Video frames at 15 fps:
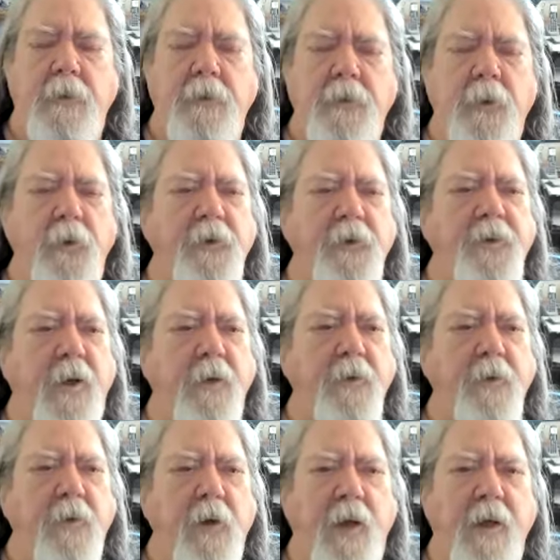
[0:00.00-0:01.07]
Notice how
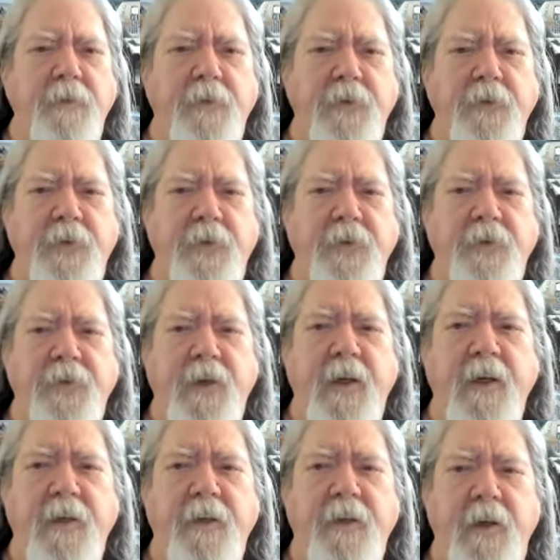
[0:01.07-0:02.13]
your life is
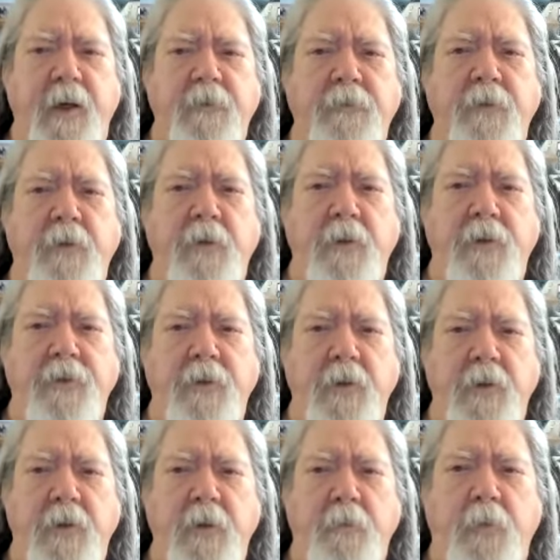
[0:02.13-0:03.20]
sustained
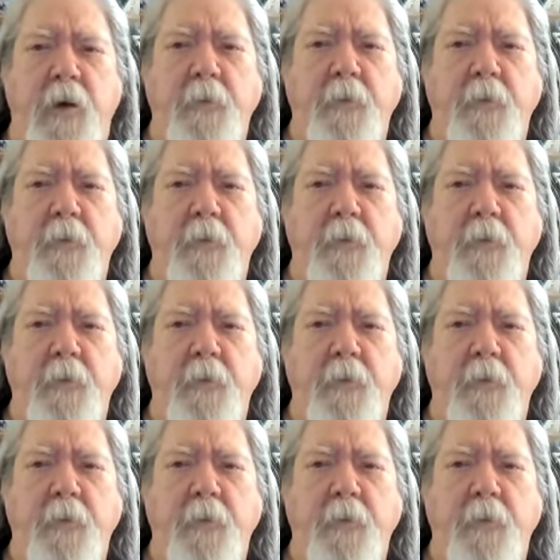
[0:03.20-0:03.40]
effortlessly by